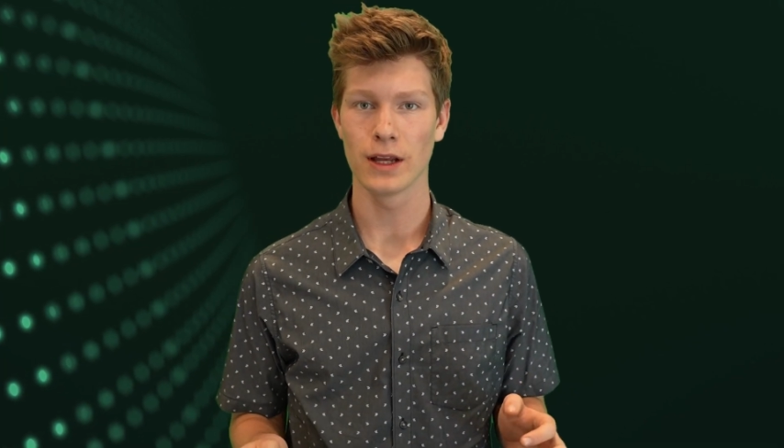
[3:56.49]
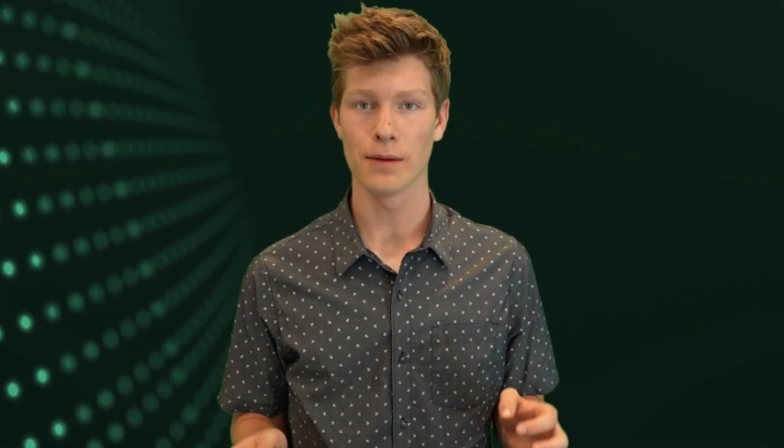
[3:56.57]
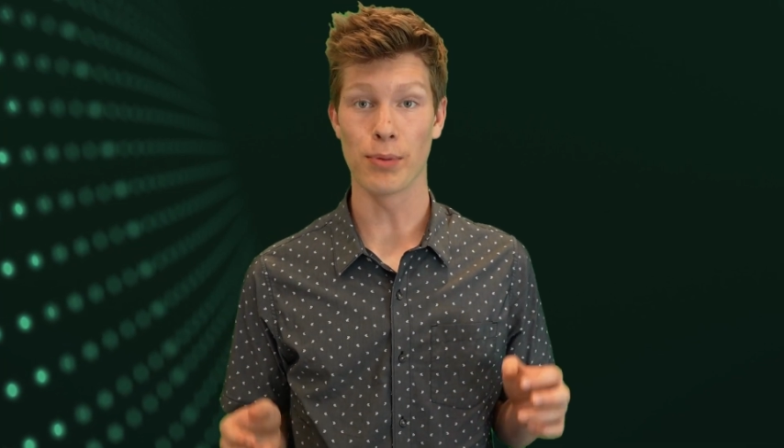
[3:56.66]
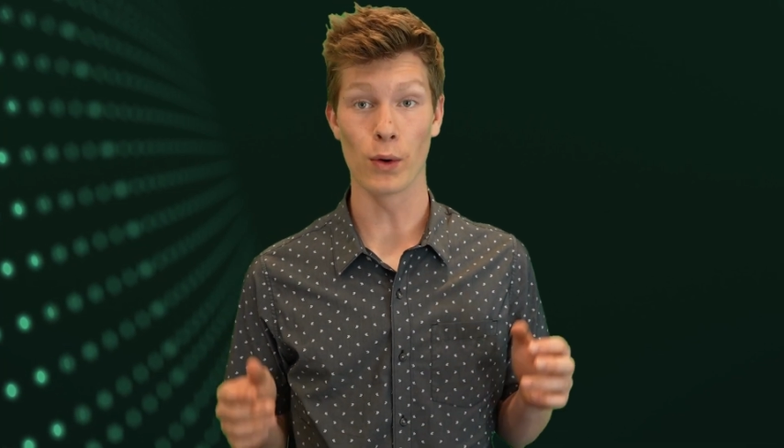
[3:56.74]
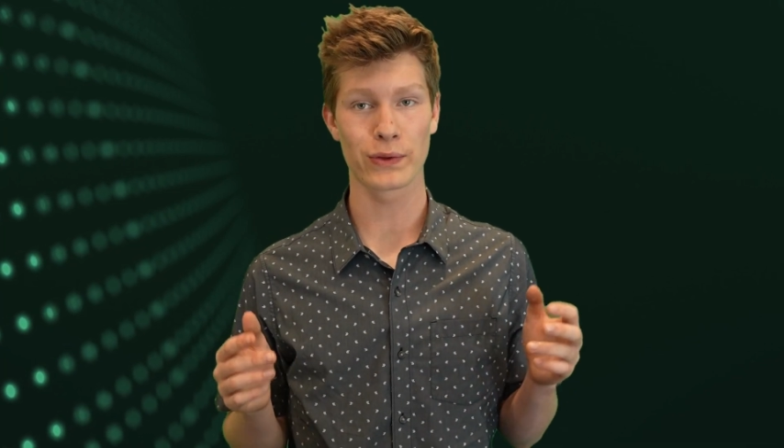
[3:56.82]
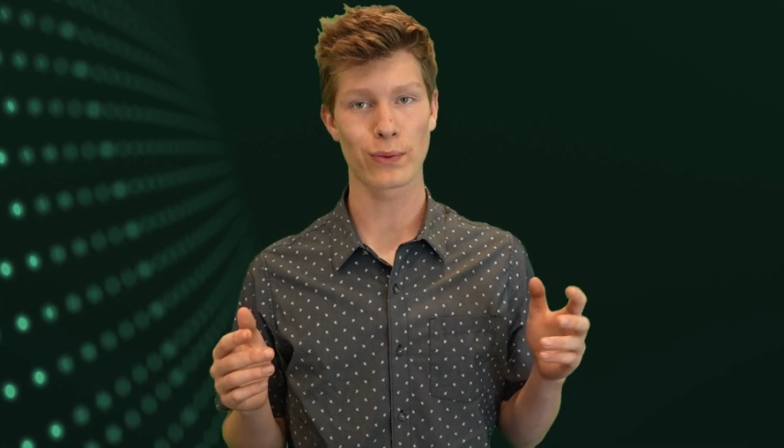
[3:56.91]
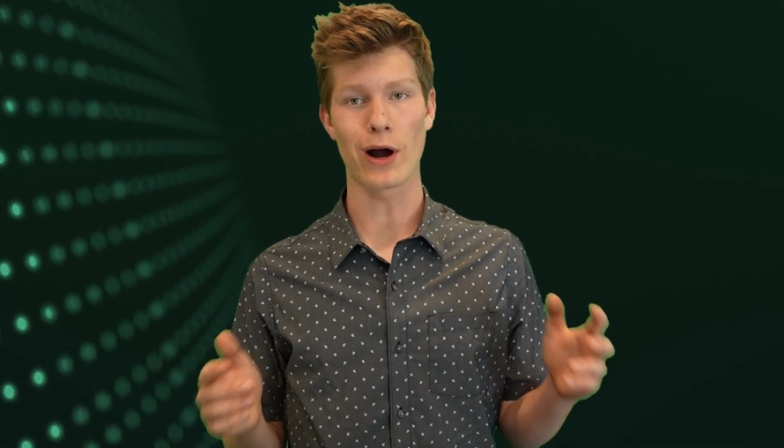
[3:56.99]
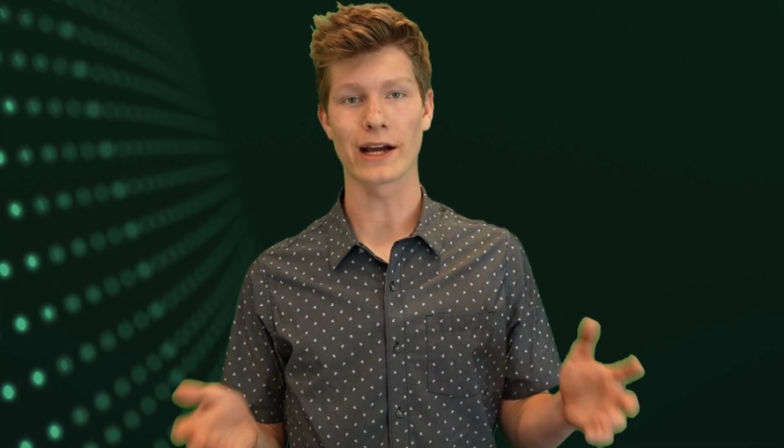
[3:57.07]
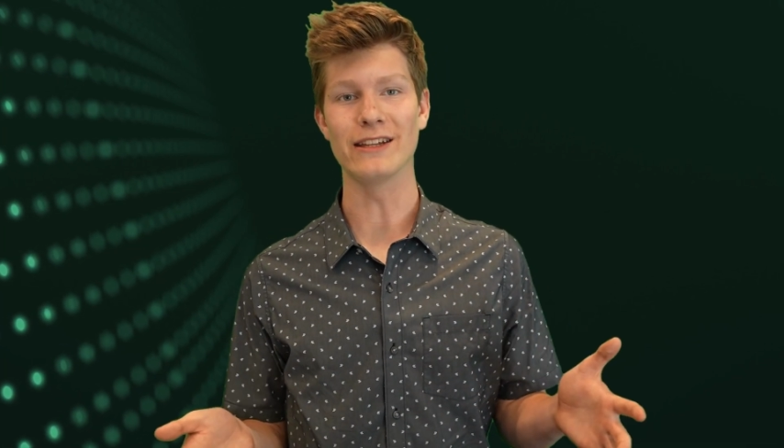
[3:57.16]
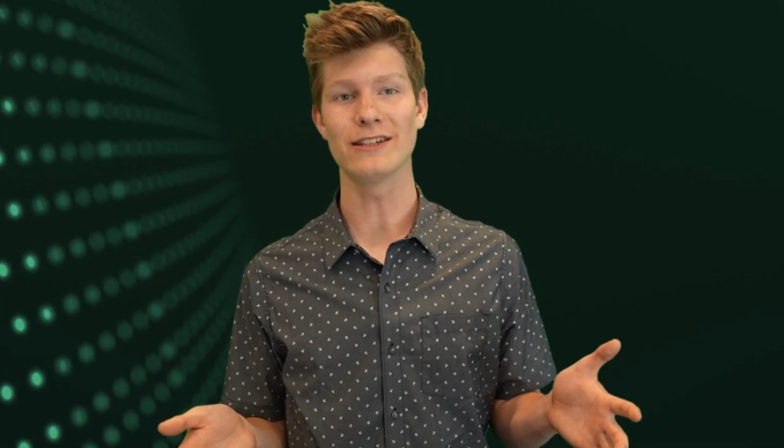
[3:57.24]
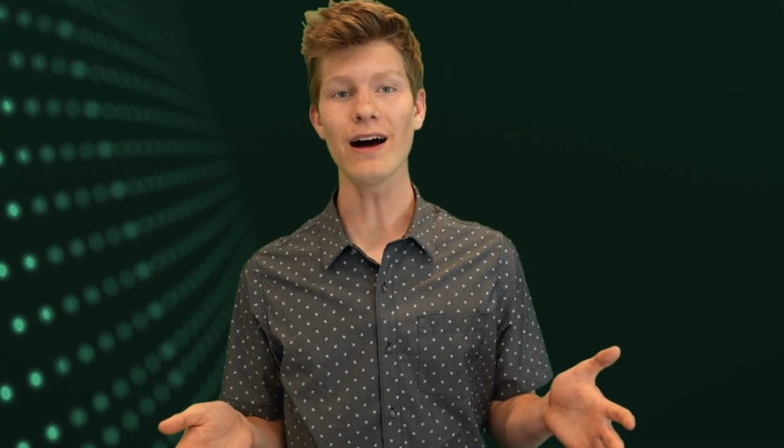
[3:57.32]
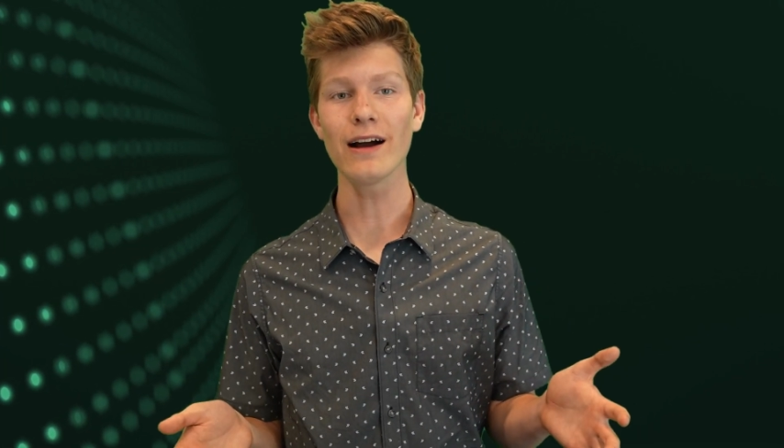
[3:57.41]
But with
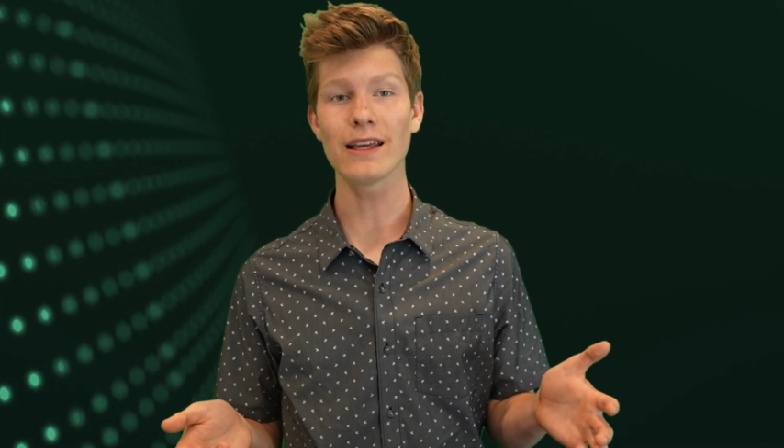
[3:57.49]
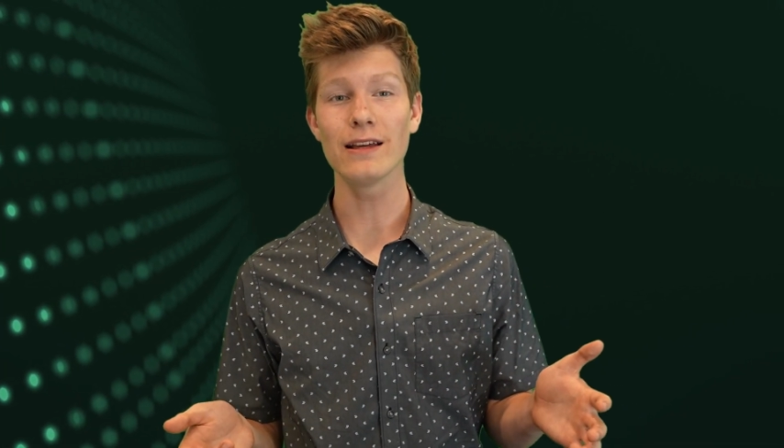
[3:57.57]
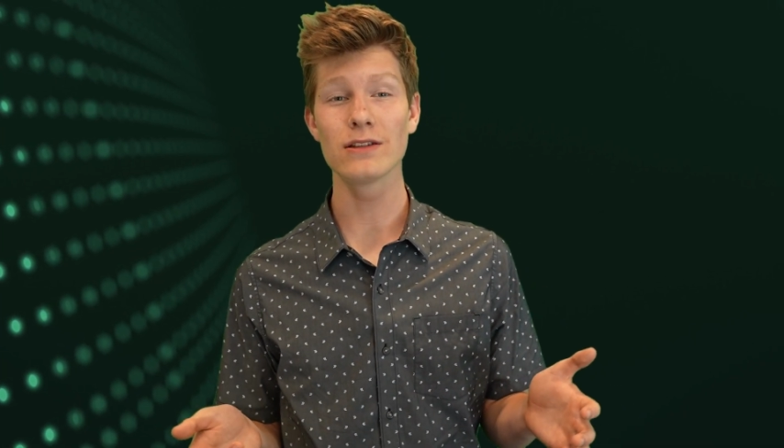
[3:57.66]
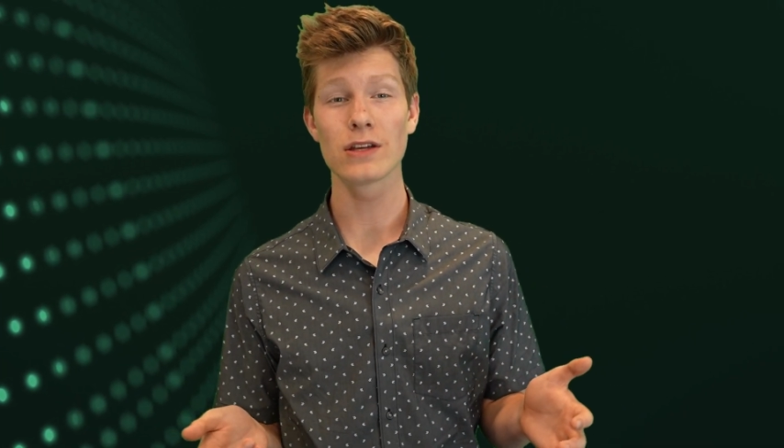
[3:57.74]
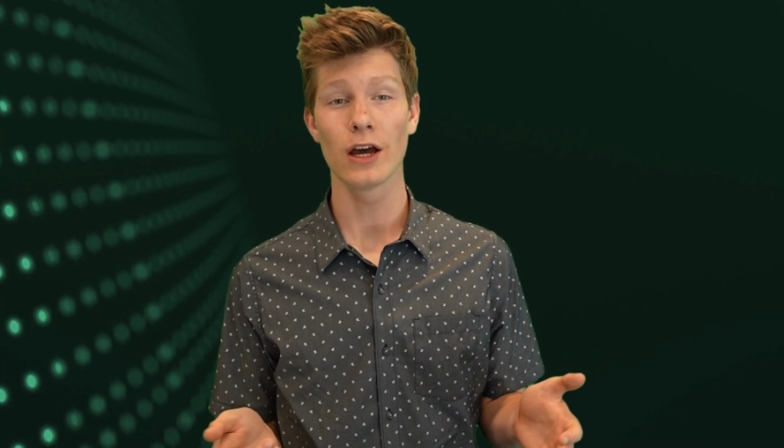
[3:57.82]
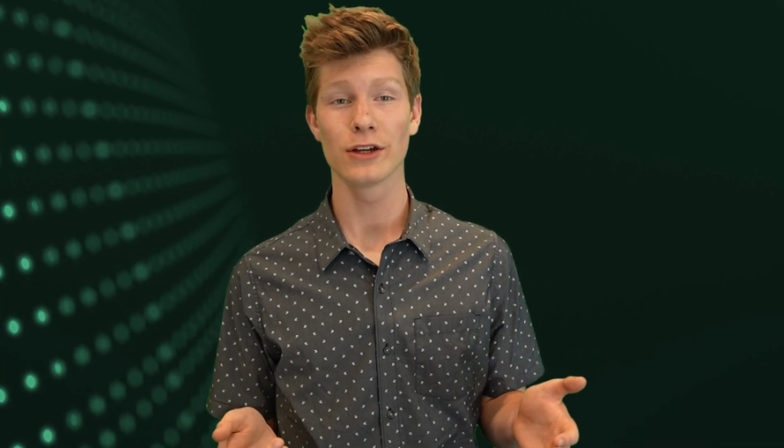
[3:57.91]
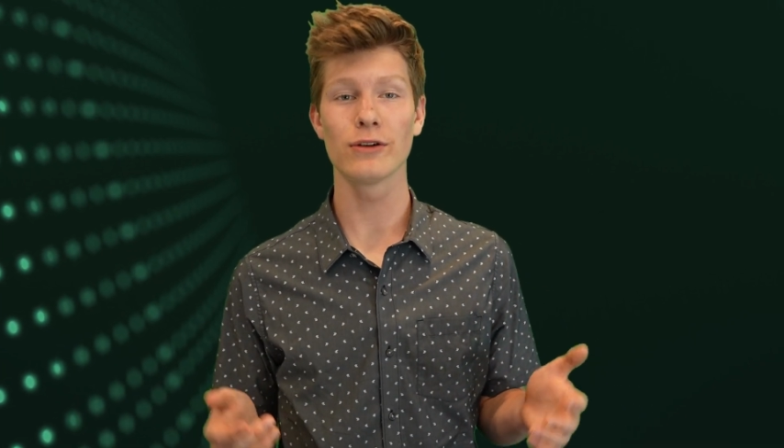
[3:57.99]
walkie-talkies,